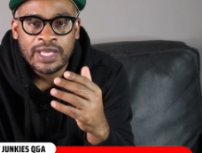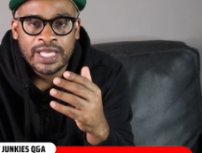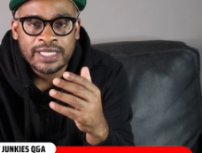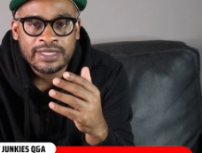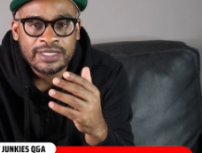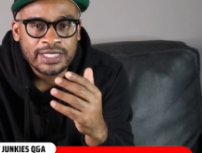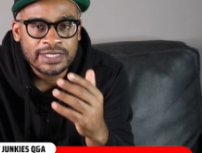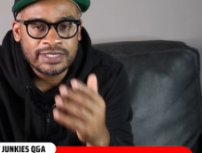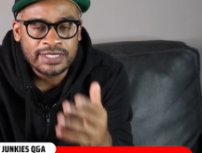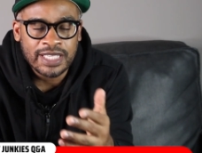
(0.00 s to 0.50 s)
I
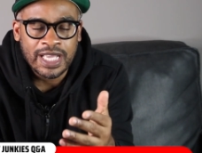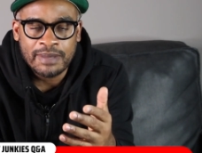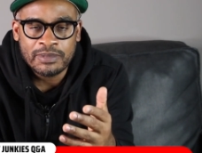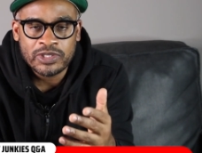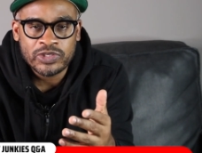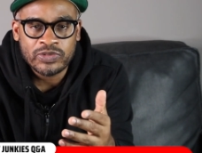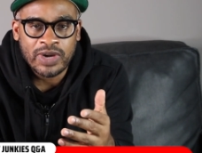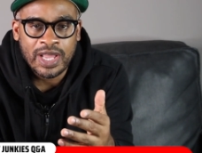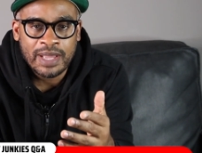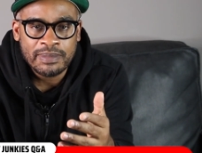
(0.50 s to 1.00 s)
think
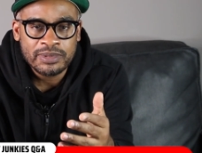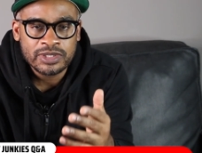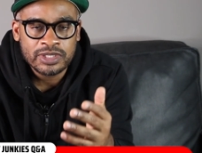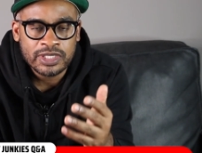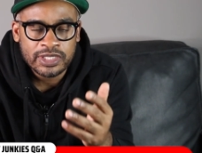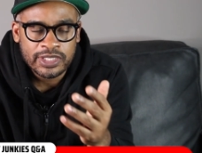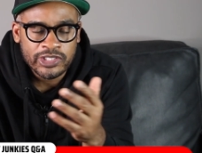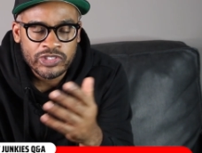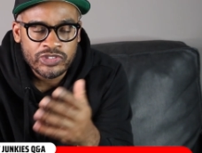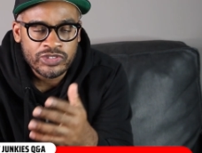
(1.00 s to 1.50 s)
Thomas
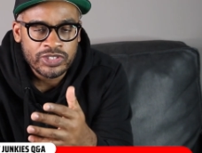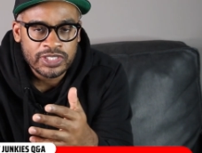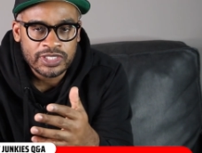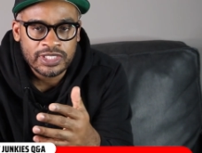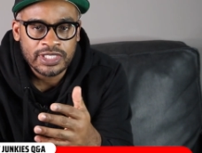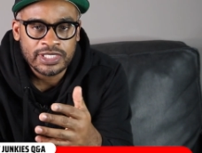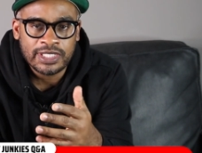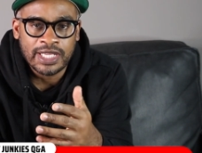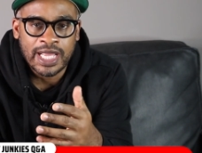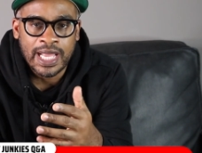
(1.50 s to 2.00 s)
Robinson and
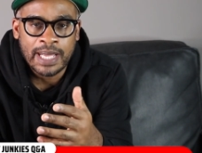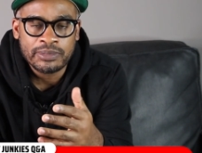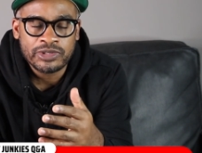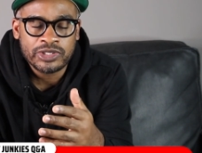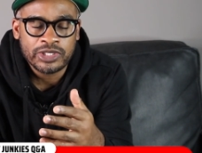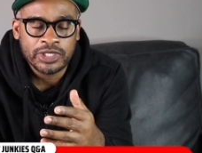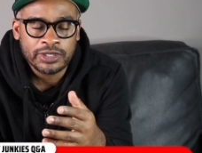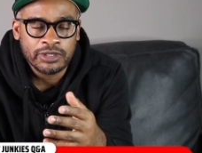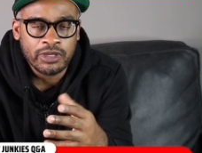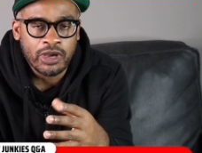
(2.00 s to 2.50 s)
Tristan
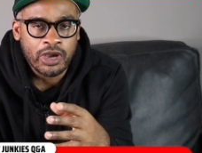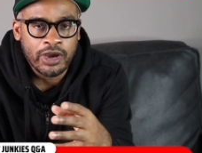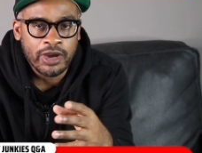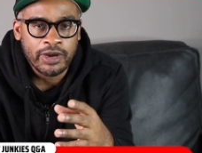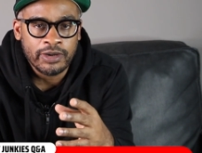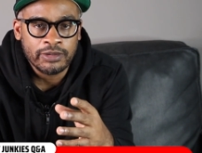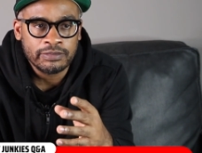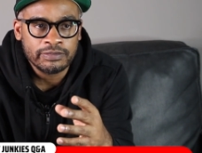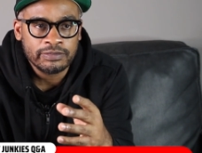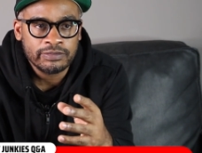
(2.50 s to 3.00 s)
Thompson
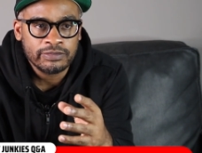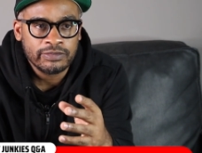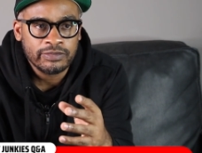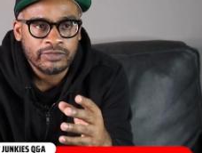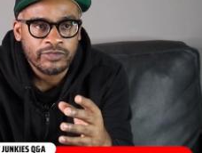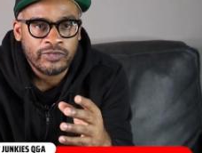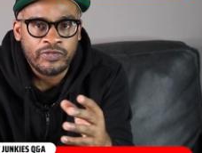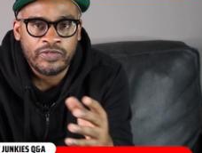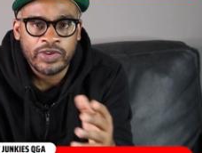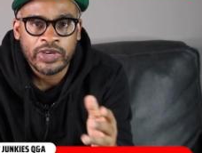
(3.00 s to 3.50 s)
are
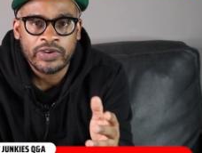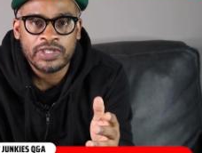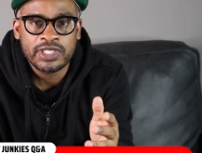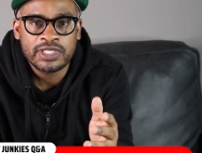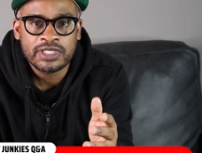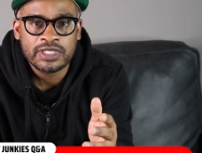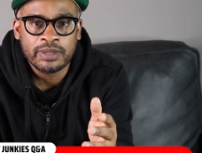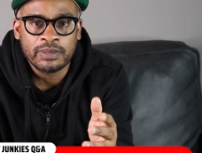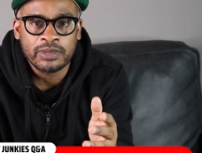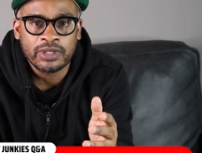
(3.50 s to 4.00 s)
very
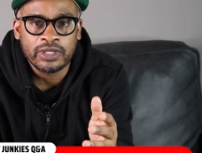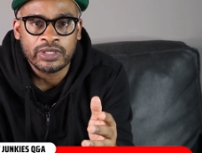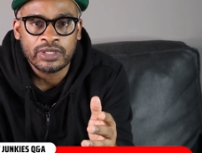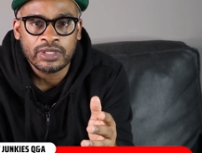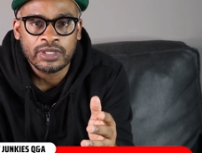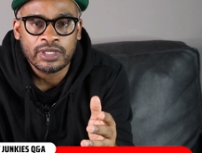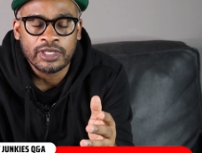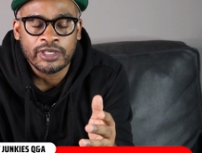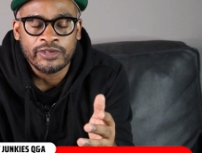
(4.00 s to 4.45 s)
similar.